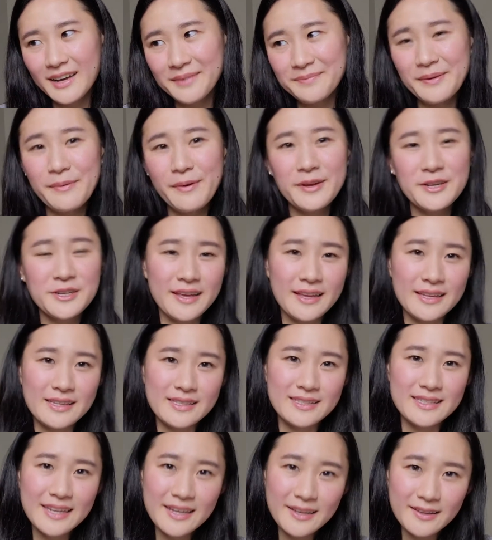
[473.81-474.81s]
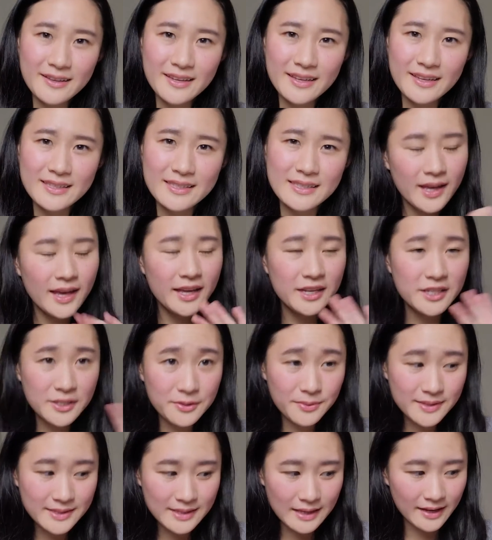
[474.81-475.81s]
maybe I should get dailies, and she
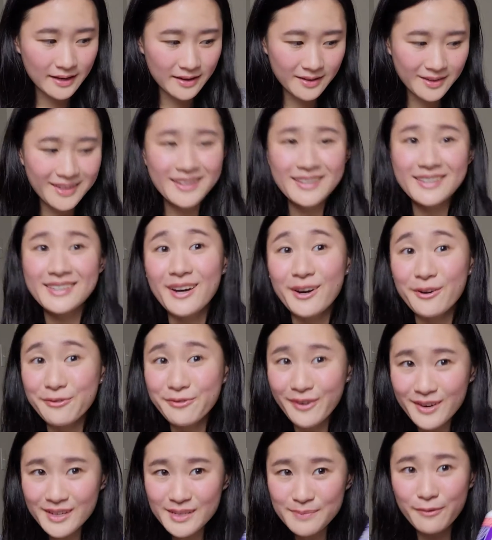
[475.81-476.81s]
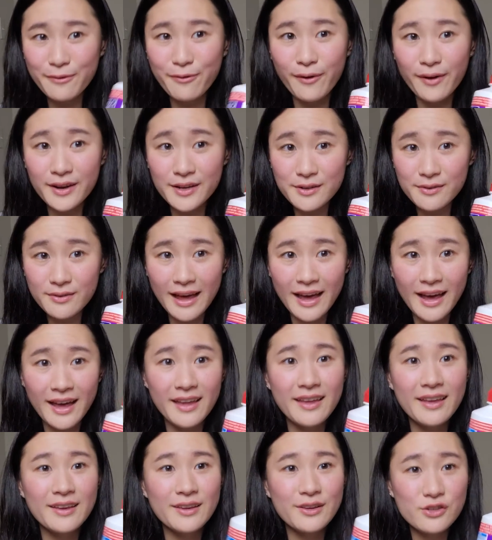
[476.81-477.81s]
was like, no, first, before you do
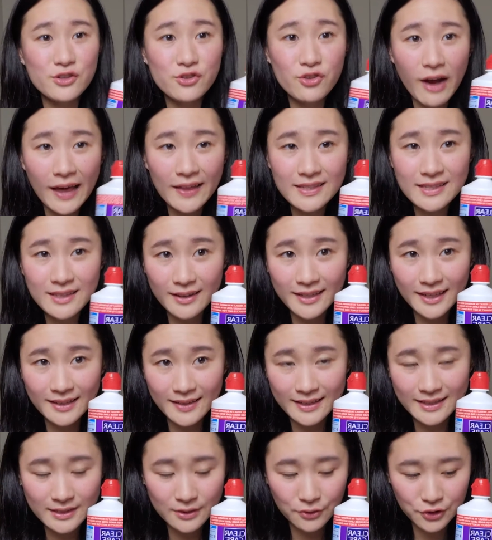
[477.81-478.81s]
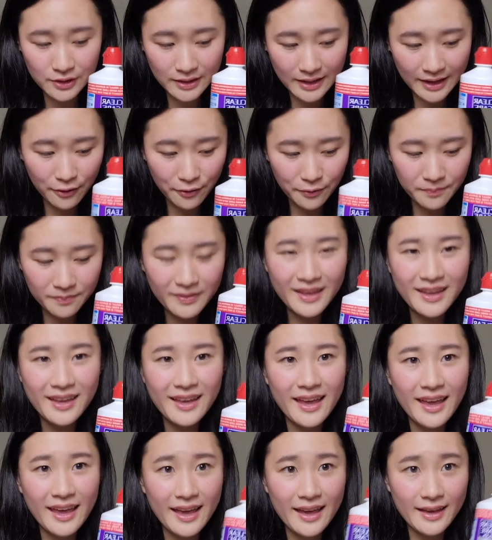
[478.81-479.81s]
that, you should try this contact lens solution out.
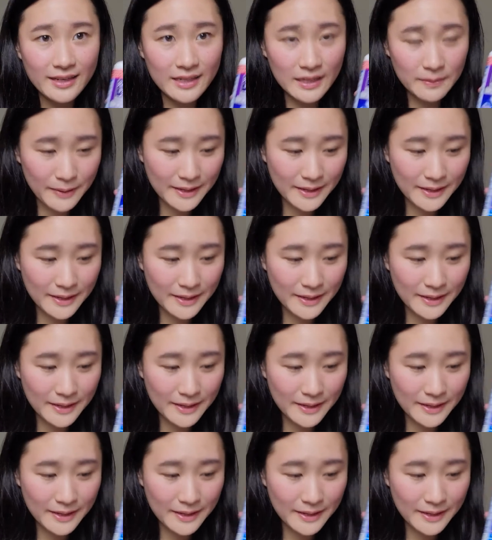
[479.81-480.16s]
And it